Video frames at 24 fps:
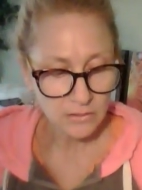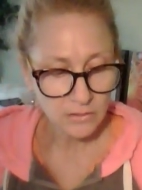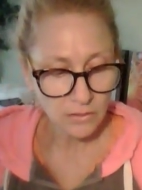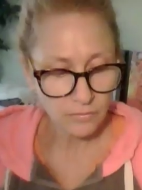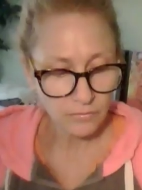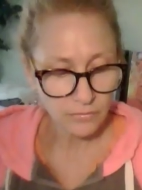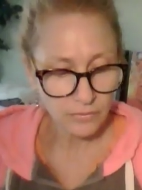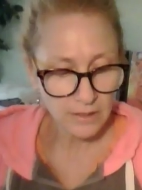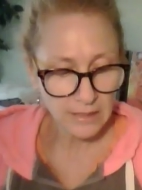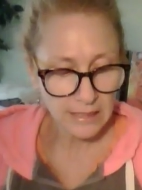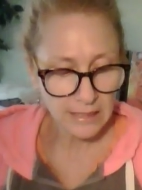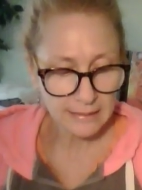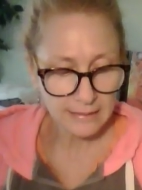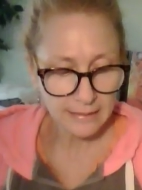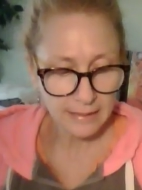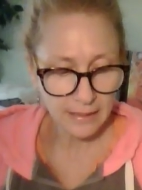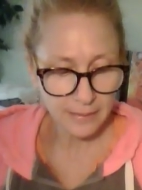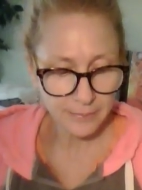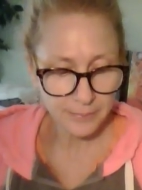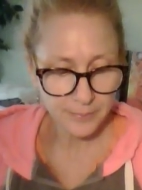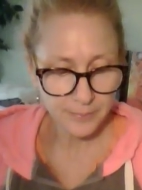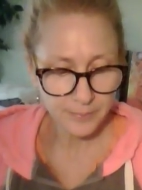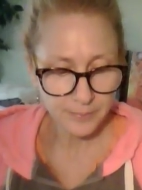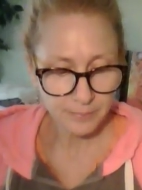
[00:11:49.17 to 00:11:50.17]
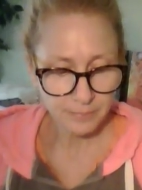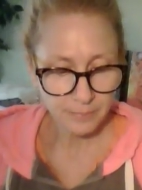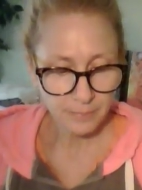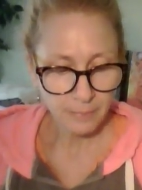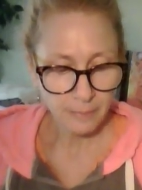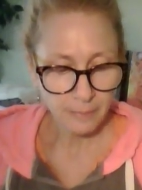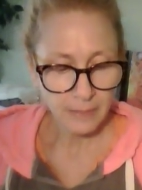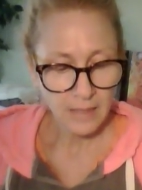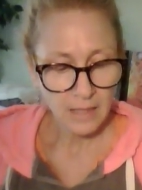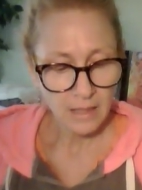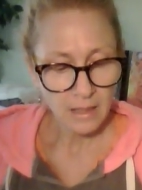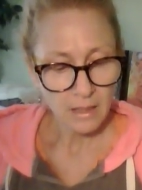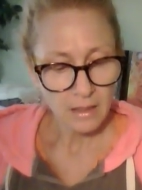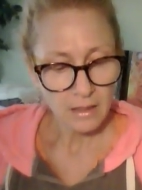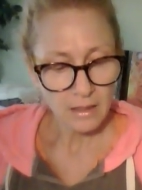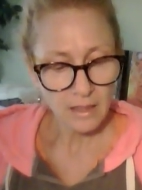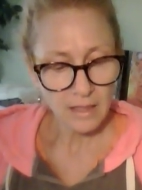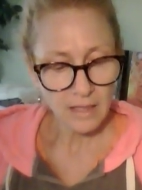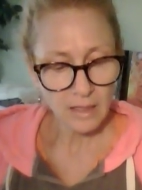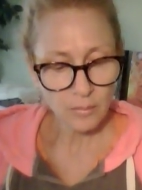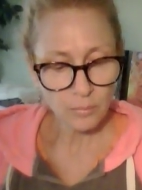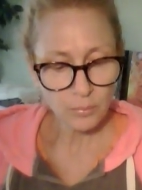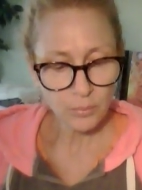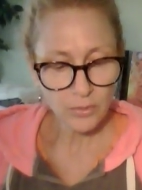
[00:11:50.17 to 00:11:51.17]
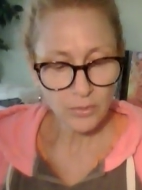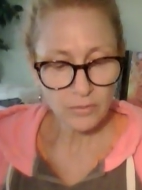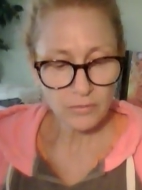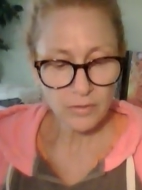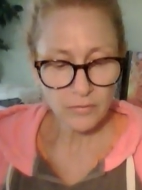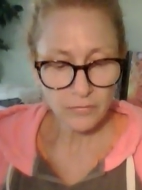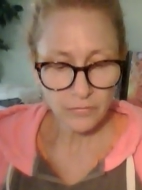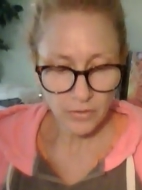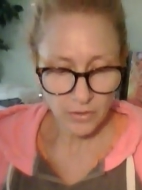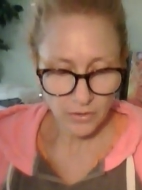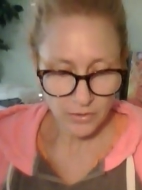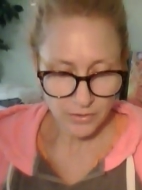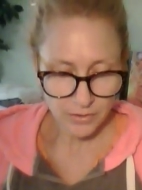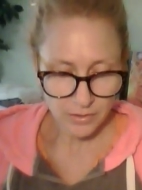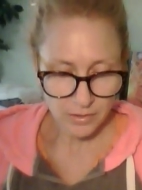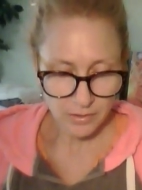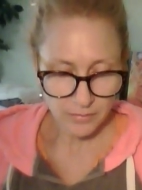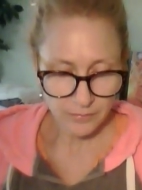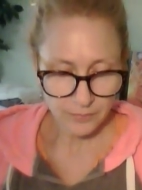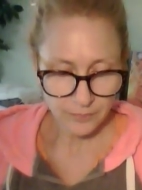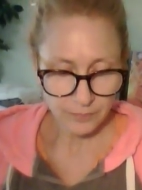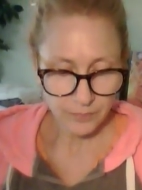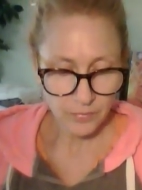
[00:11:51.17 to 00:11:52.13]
Don't forget that. The Emperor reversed,